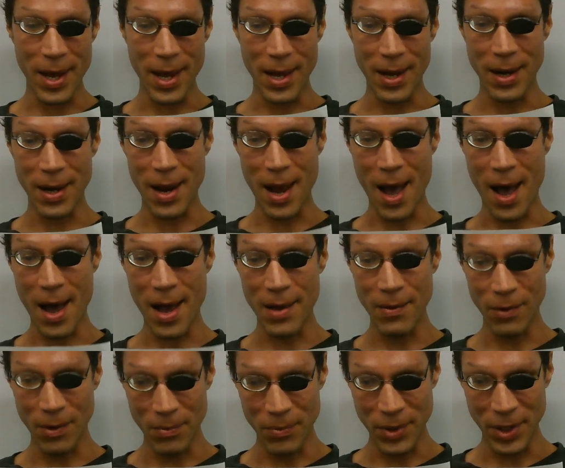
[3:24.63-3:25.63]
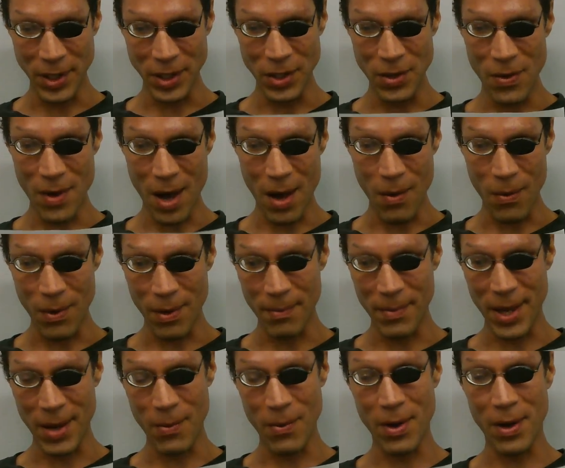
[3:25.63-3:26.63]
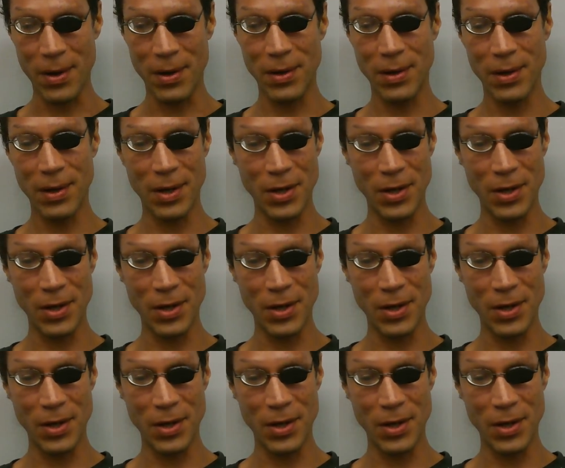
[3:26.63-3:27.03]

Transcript: and I will bring you out one by one.